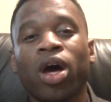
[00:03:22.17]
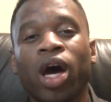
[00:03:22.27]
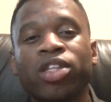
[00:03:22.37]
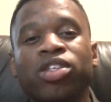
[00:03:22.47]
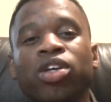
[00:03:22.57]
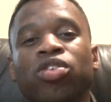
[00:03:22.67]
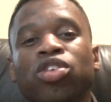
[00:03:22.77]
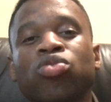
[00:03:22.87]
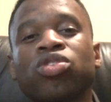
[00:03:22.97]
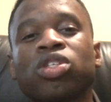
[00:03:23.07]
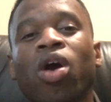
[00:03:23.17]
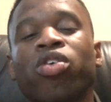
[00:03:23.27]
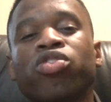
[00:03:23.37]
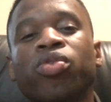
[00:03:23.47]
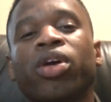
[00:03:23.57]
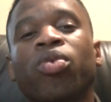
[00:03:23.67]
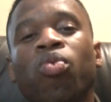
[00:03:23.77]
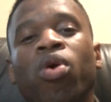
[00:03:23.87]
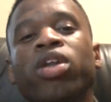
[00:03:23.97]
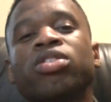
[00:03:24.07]
until you start doing
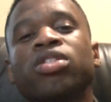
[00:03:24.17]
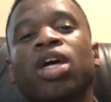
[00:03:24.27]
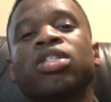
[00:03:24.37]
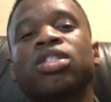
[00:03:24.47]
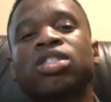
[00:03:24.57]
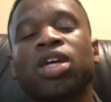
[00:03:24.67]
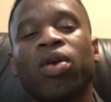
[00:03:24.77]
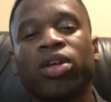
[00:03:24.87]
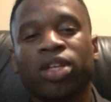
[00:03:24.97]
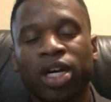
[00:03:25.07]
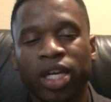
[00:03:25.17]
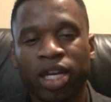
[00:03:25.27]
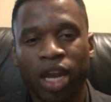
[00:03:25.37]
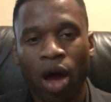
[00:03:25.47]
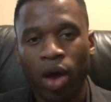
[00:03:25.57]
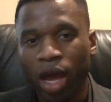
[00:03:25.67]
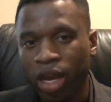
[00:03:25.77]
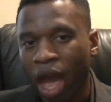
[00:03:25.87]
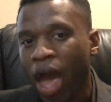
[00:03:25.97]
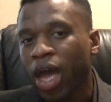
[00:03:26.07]
what is necessary to clean it out, and
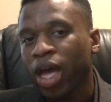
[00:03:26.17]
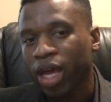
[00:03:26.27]
that